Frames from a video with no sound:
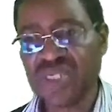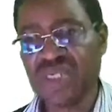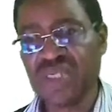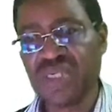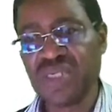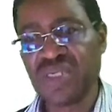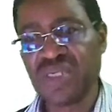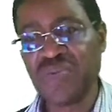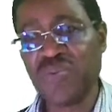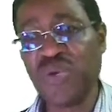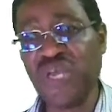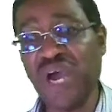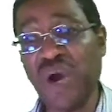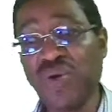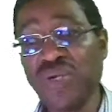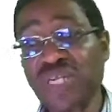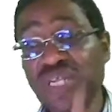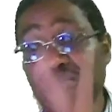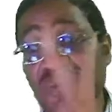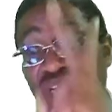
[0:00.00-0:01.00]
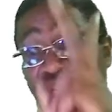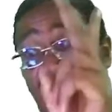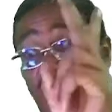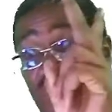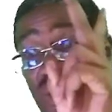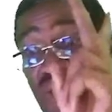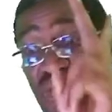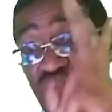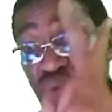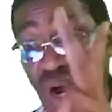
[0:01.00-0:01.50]
we are only remaining with
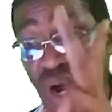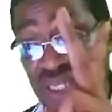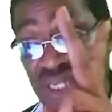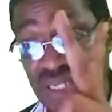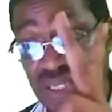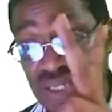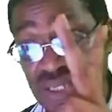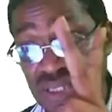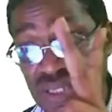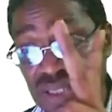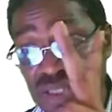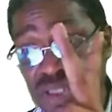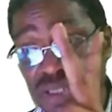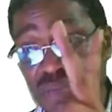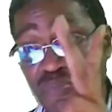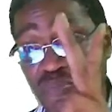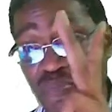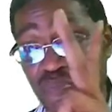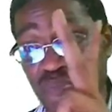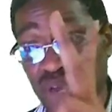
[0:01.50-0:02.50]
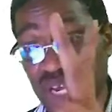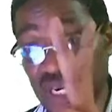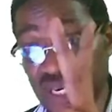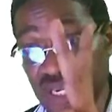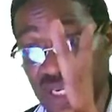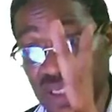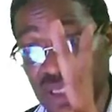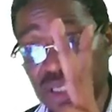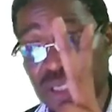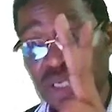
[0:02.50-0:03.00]
two assets,
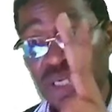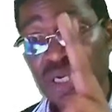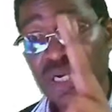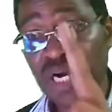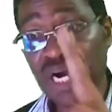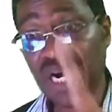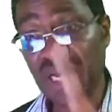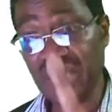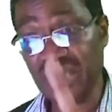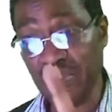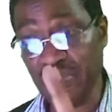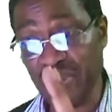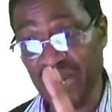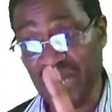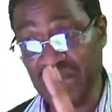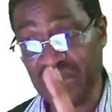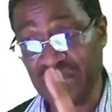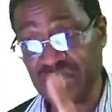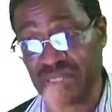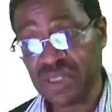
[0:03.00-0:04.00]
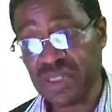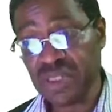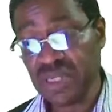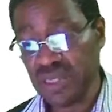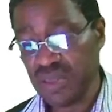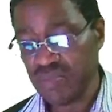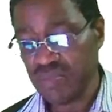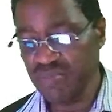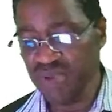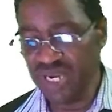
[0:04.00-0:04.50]
building and the plant.
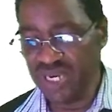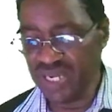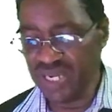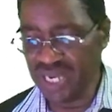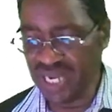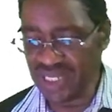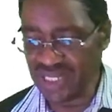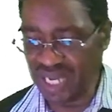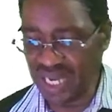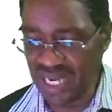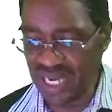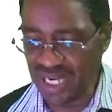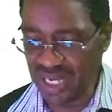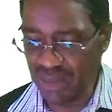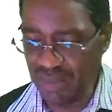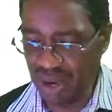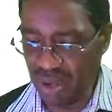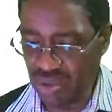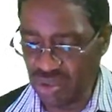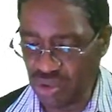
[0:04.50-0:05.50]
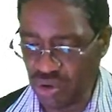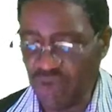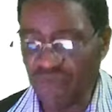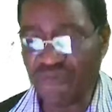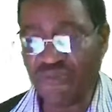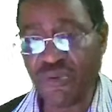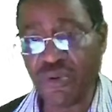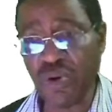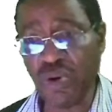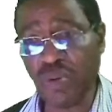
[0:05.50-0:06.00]
Building has a carrying amount of
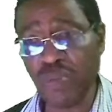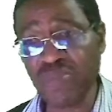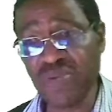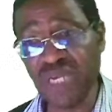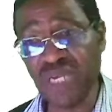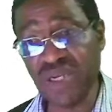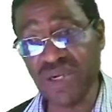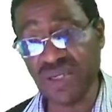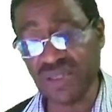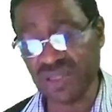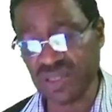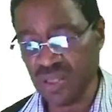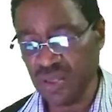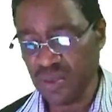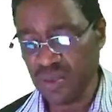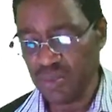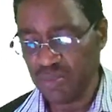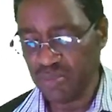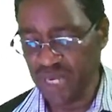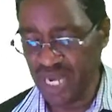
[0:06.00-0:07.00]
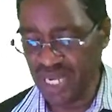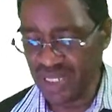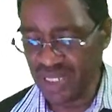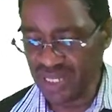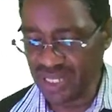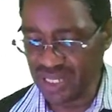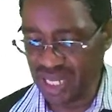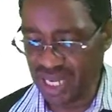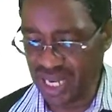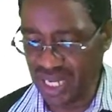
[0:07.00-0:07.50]
4 million, plant has
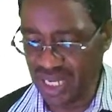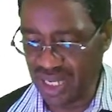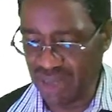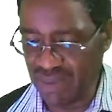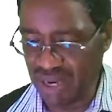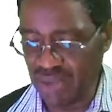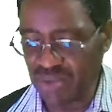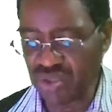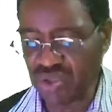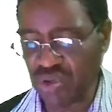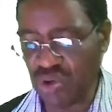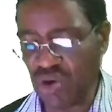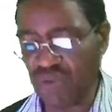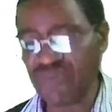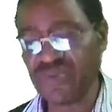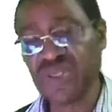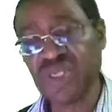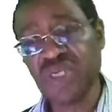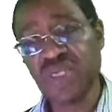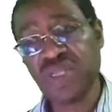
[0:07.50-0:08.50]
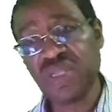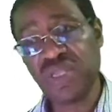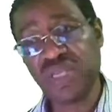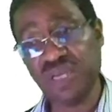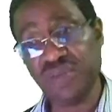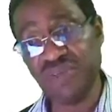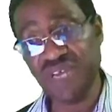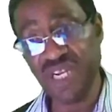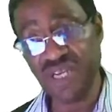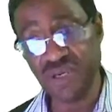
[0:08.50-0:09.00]
a carrying amount of 3
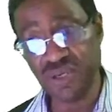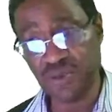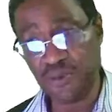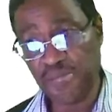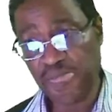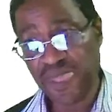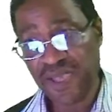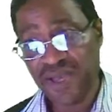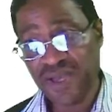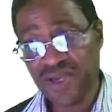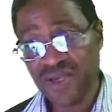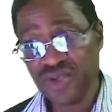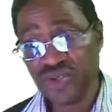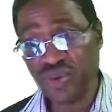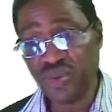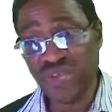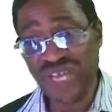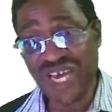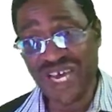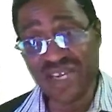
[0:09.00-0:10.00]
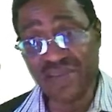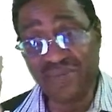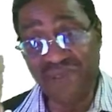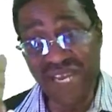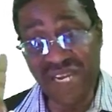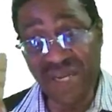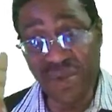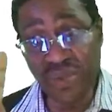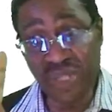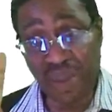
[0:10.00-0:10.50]
million. So we are
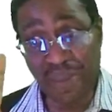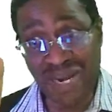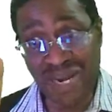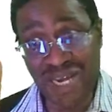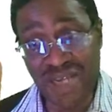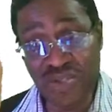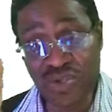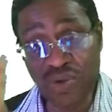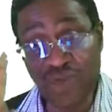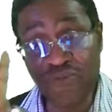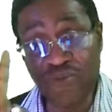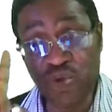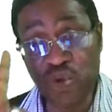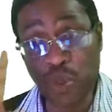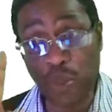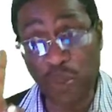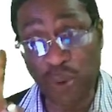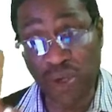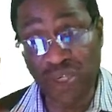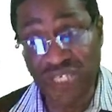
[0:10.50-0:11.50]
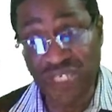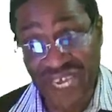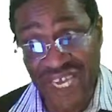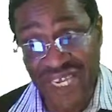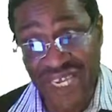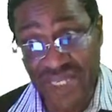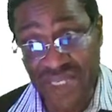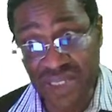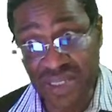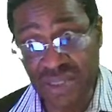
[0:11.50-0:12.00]
remaining with a balance of 2.8.